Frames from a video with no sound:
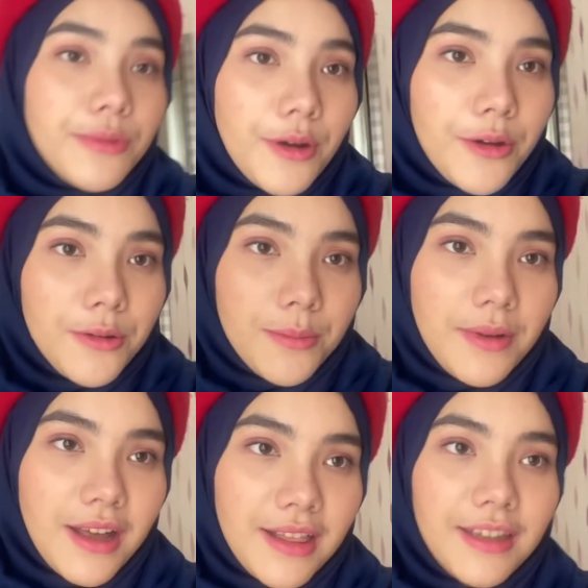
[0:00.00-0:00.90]

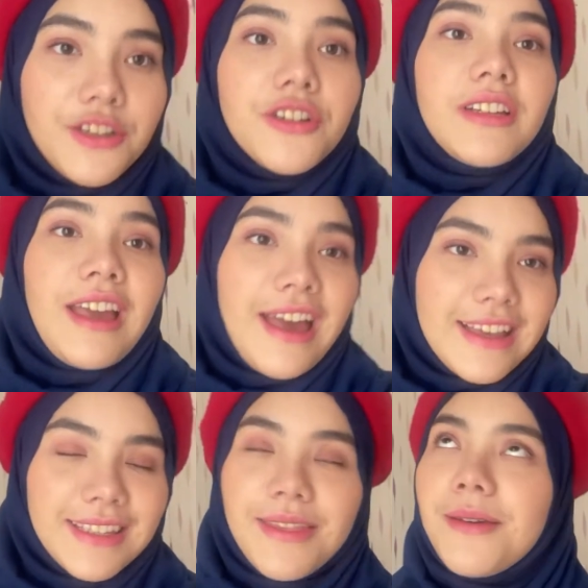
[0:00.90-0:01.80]
room literally
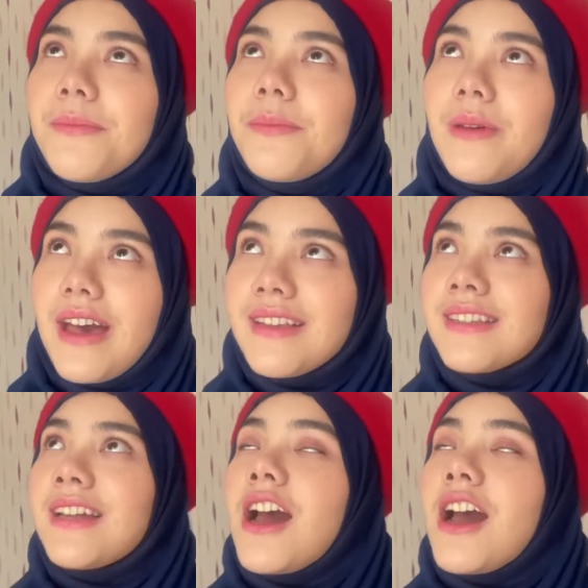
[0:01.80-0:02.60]
has the best